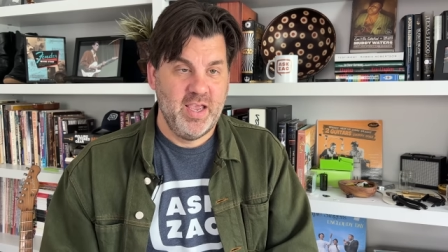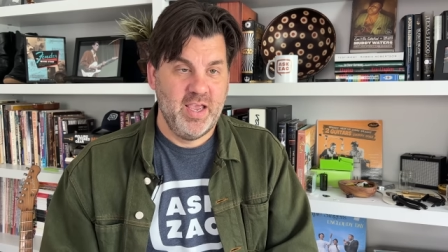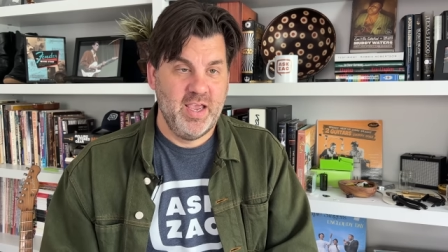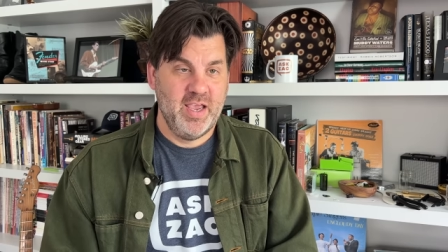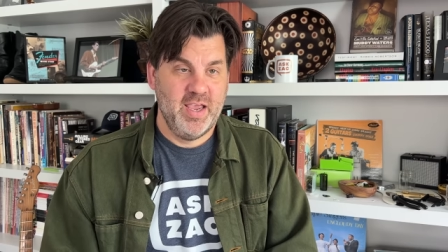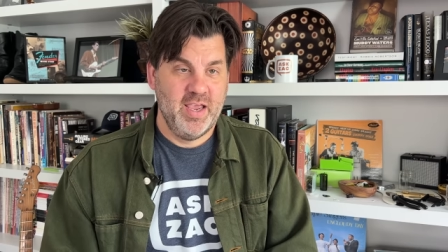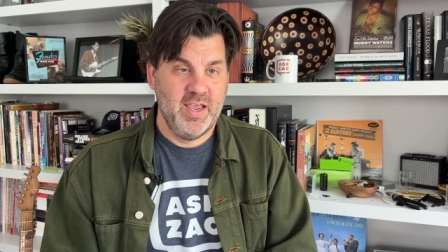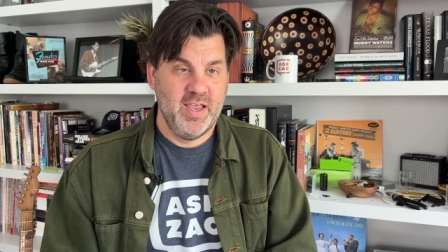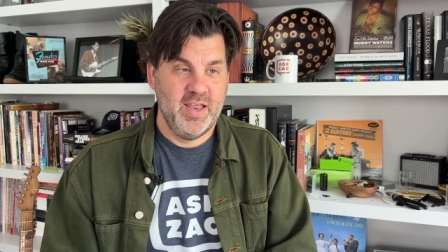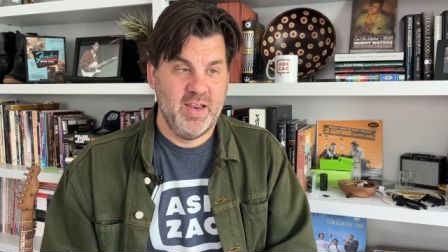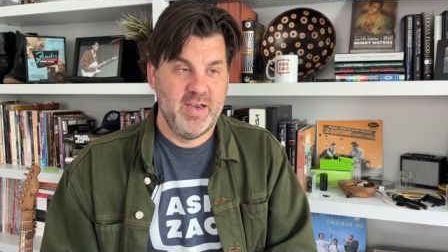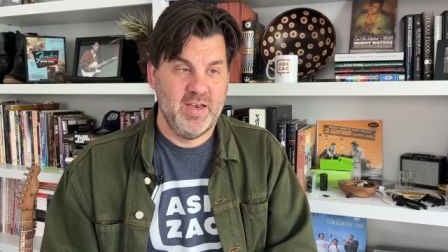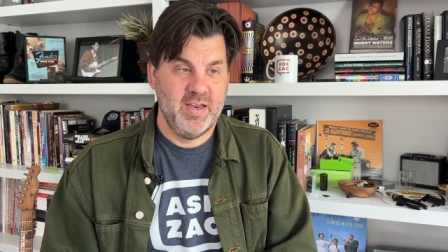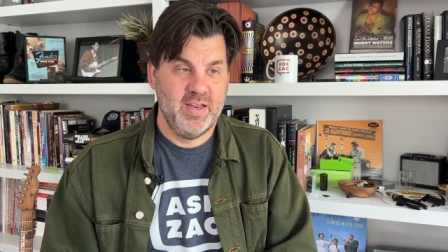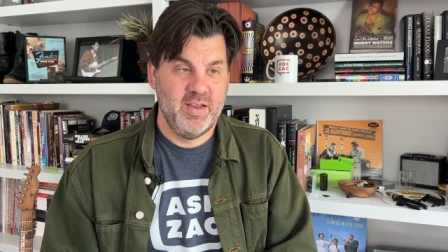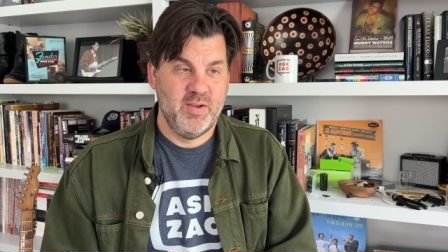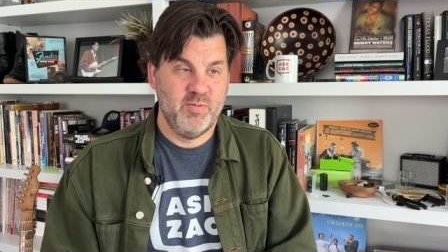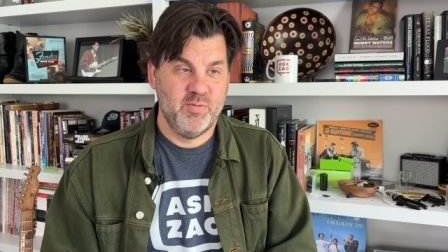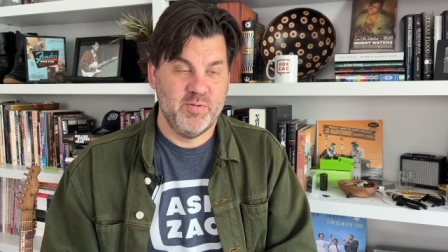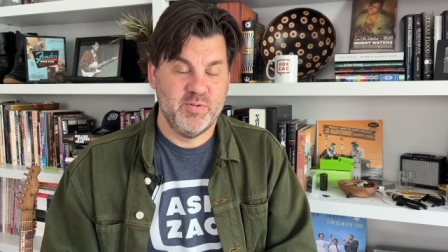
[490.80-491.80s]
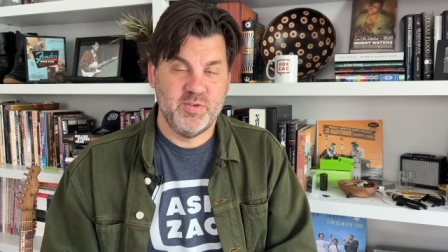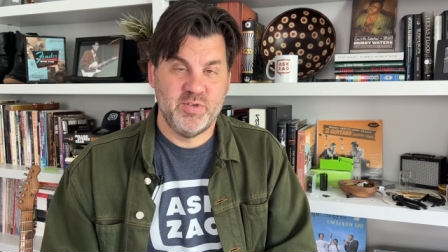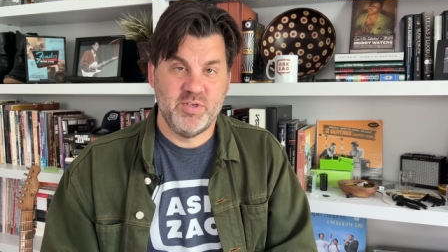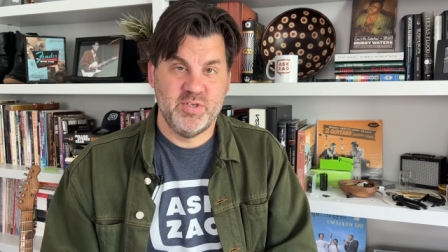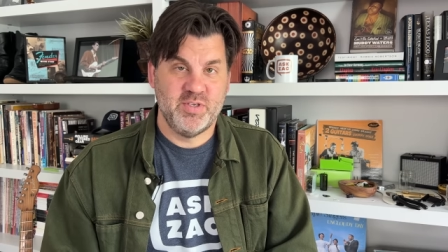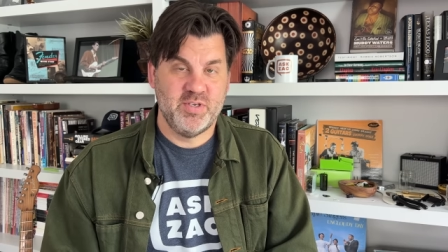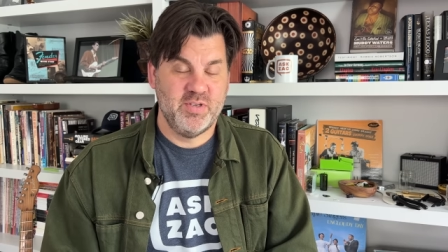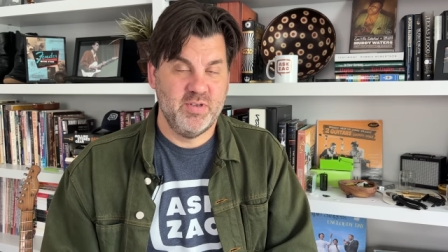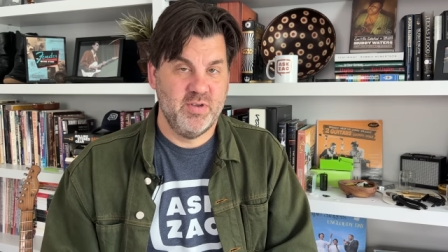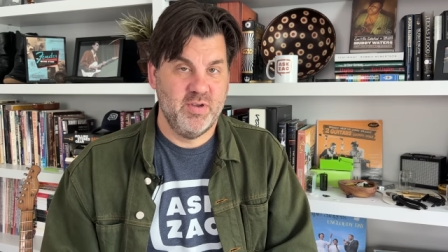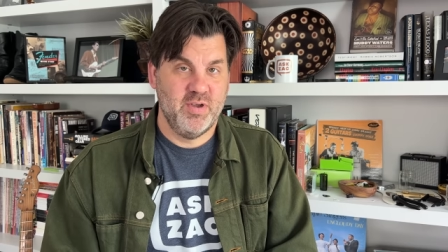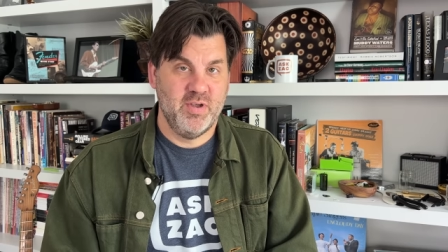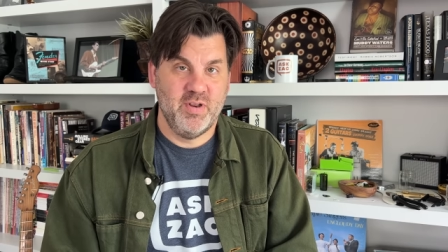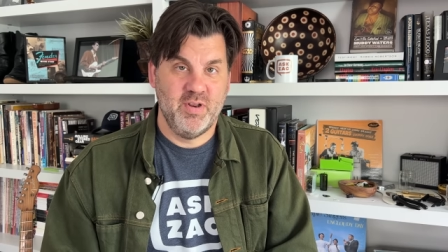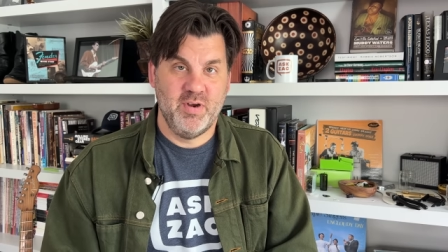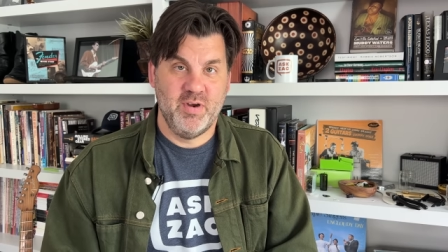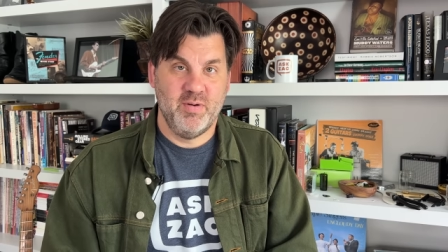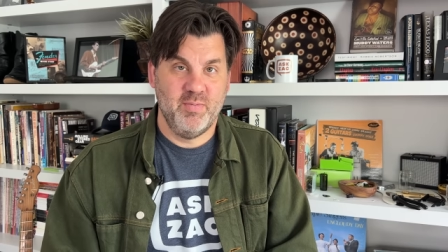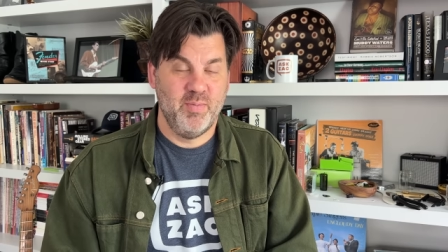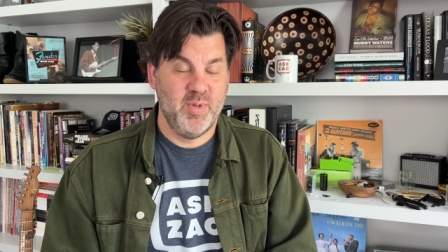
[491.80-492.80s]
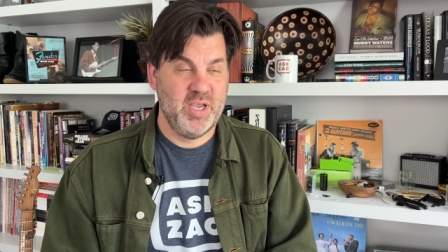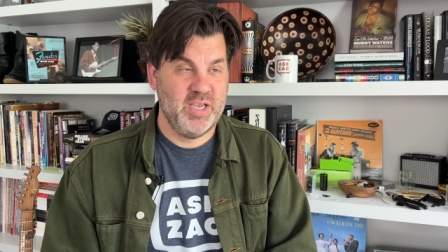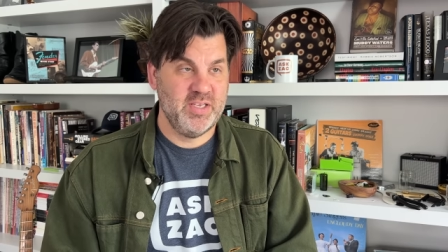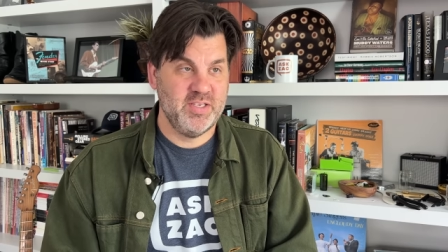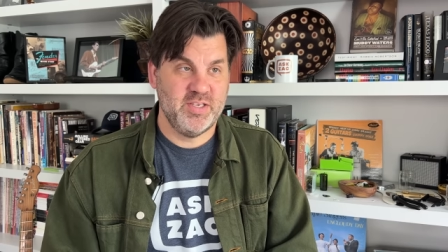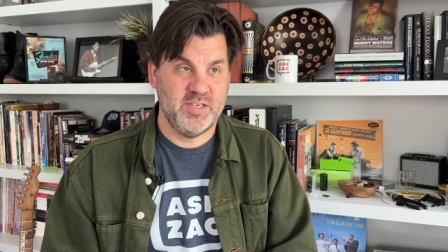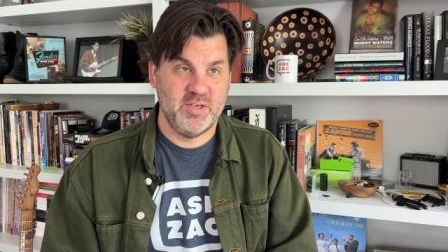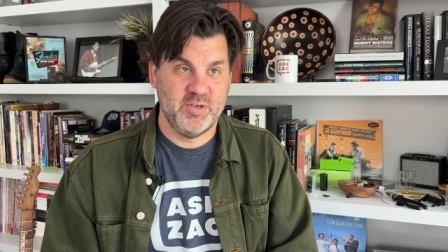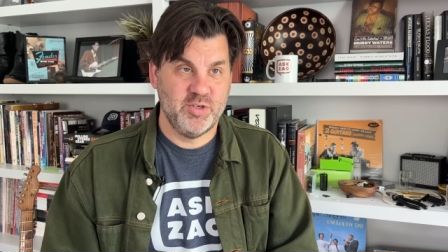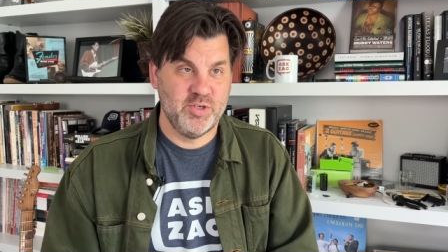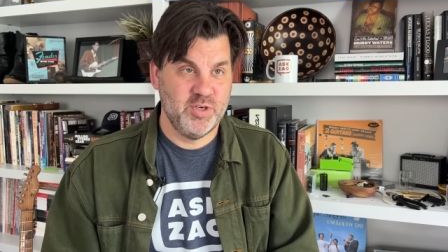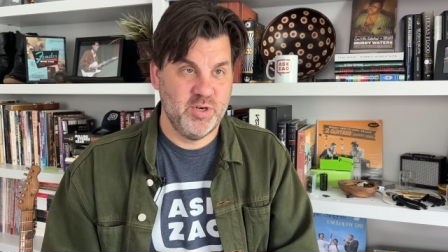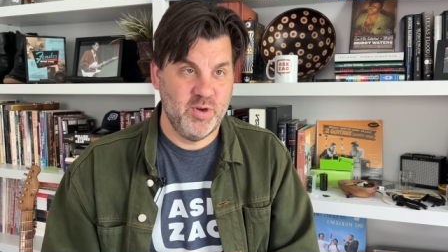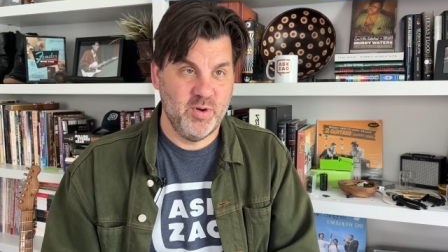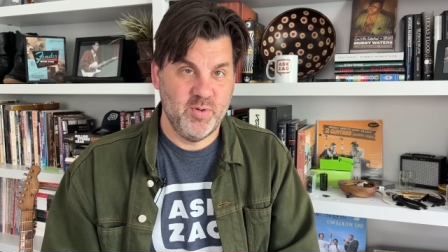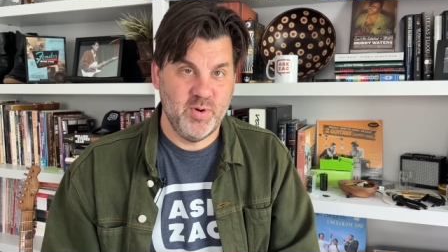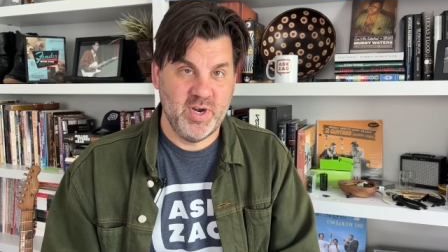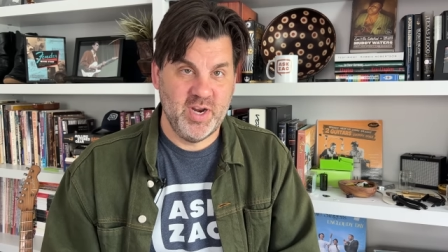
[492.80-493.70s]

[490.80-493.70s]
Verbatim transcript: And it was just a, uh, an amazing show.